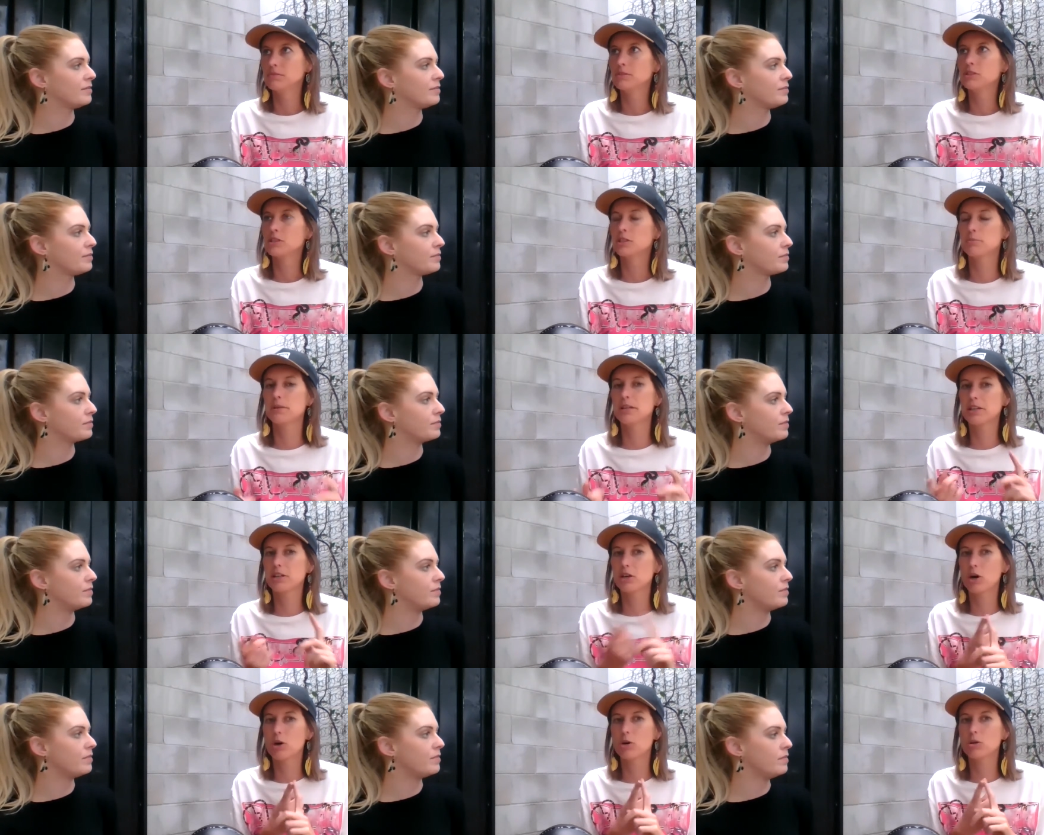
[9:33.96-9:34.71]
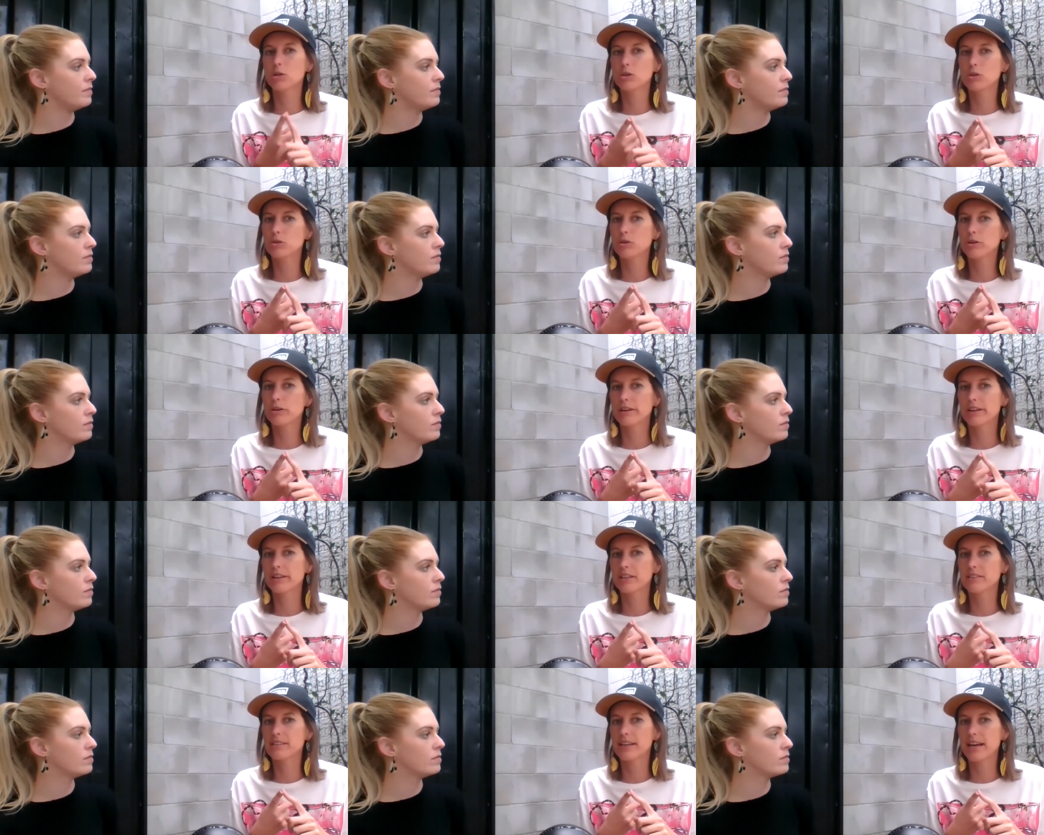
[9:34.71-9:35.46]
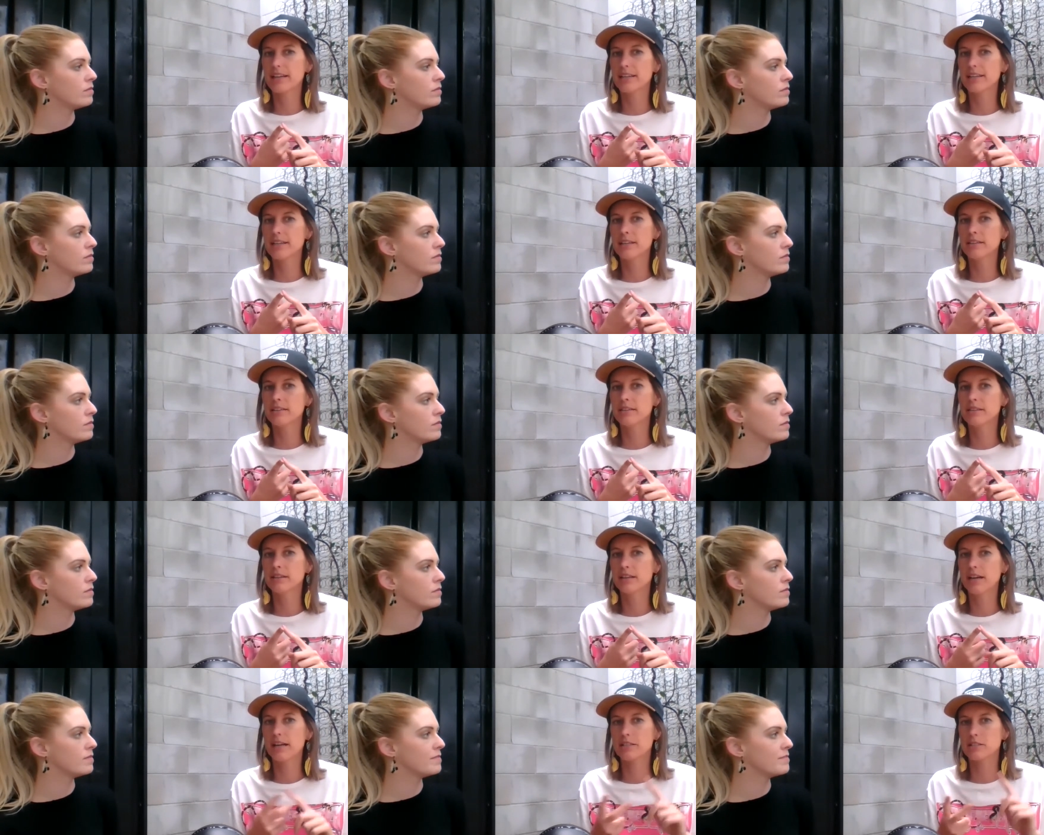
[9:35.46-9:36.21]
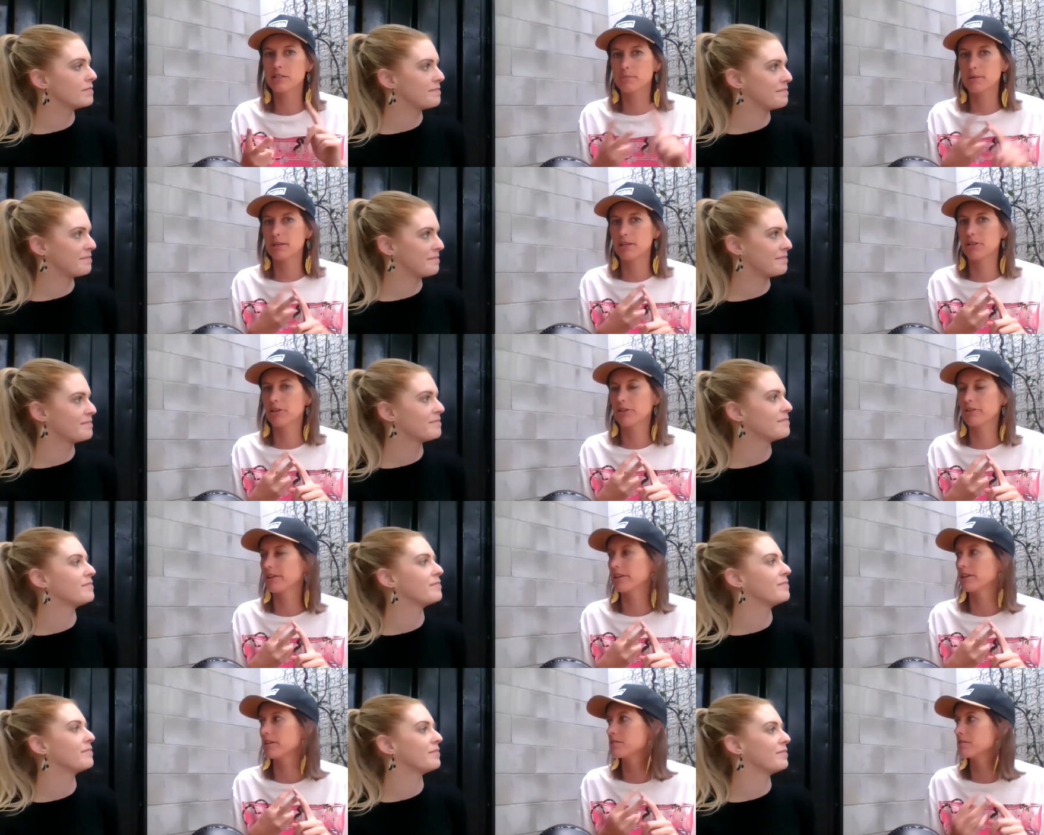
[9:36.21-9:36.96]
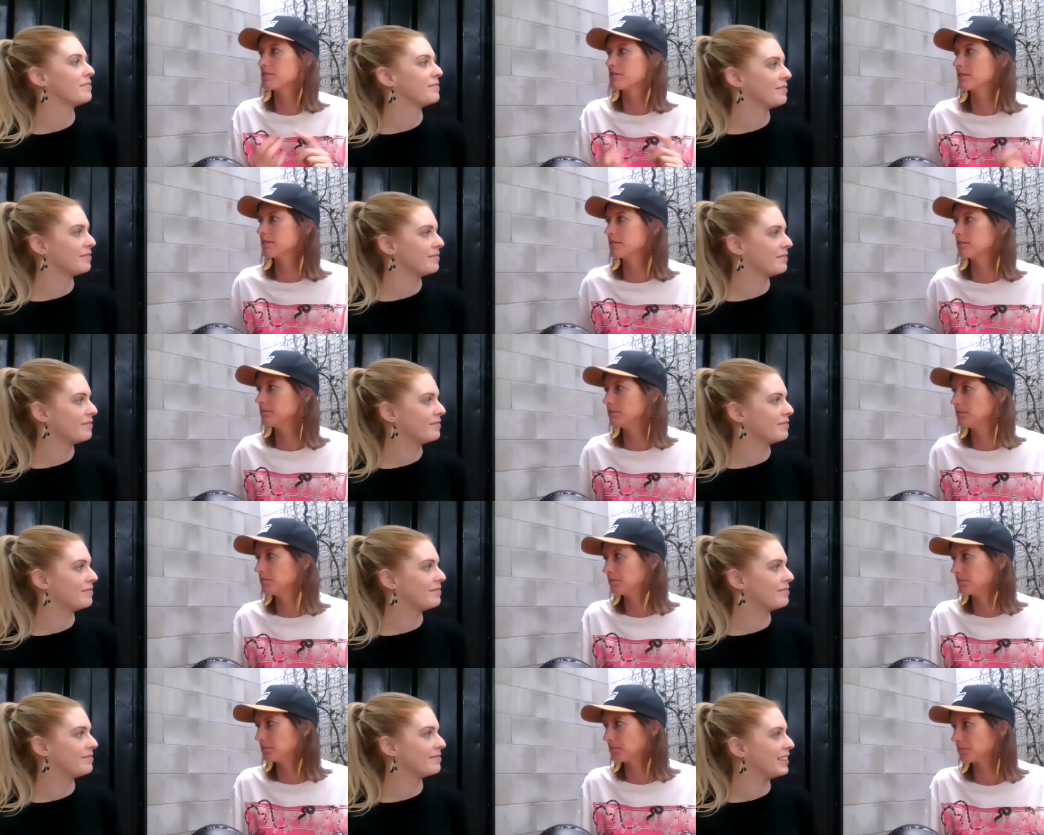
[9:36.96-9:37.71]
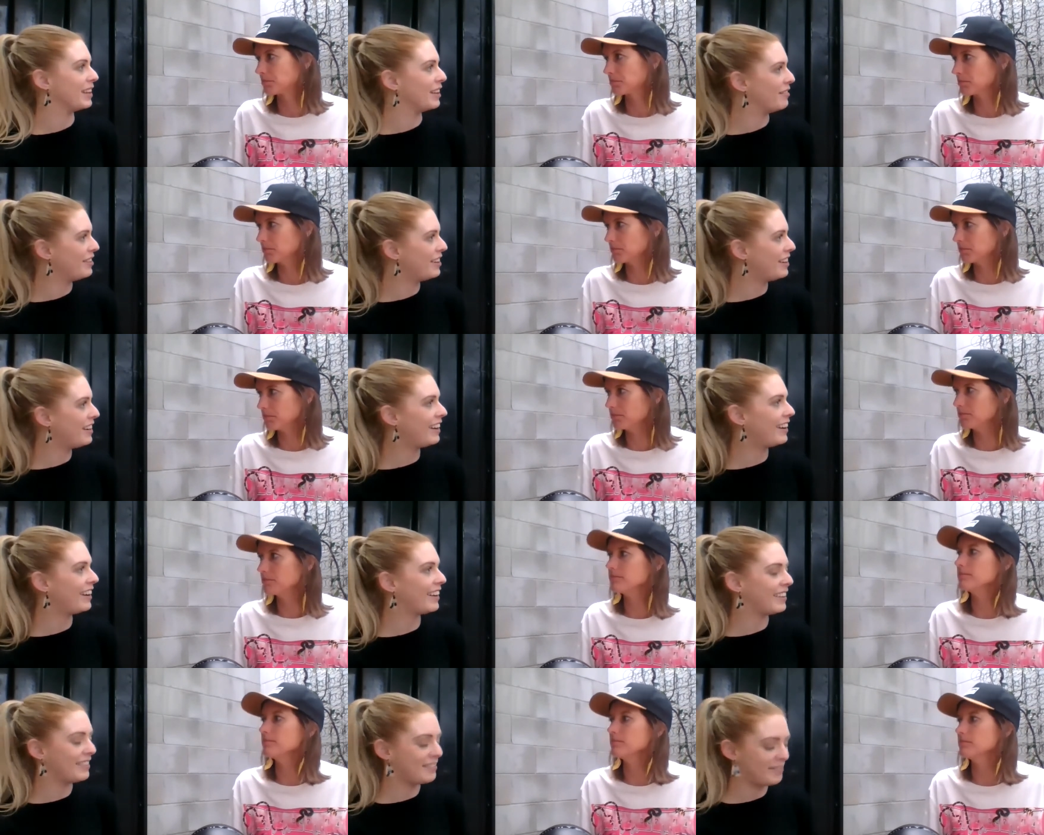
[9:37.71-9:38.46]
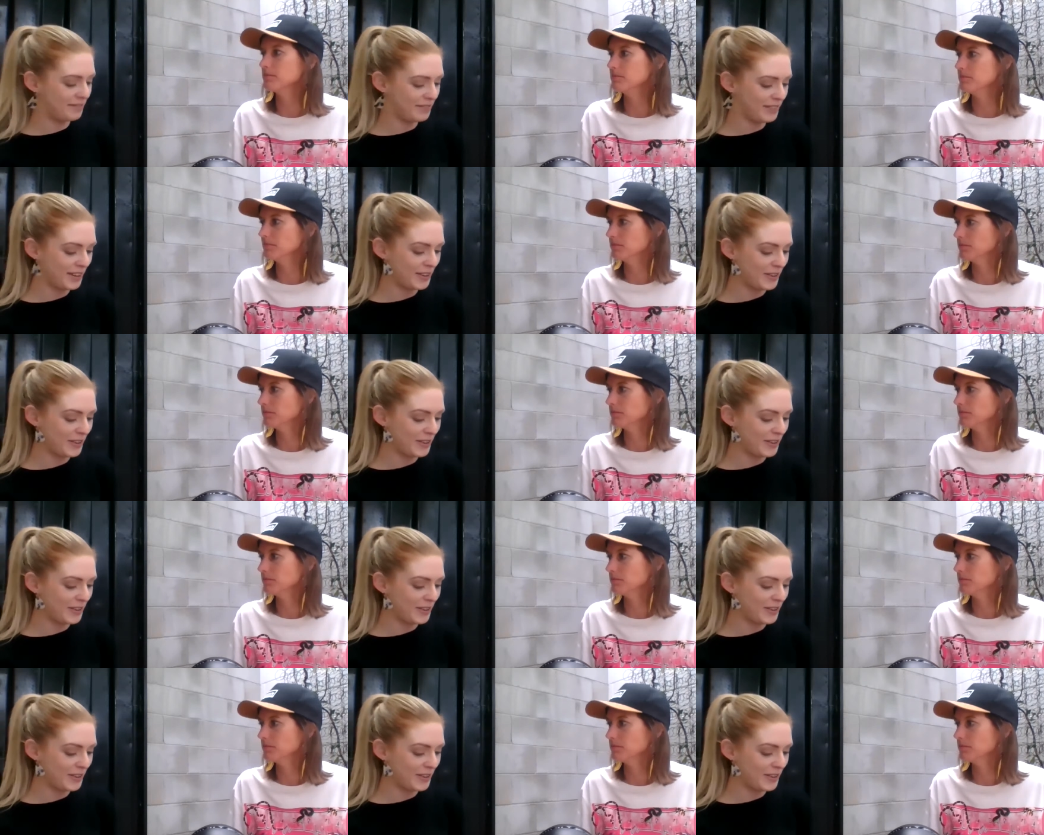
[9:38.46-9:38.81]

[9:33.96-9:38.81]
Speaker 1: To be goal orientated and to be curious.
Speaker 2: Love it. Very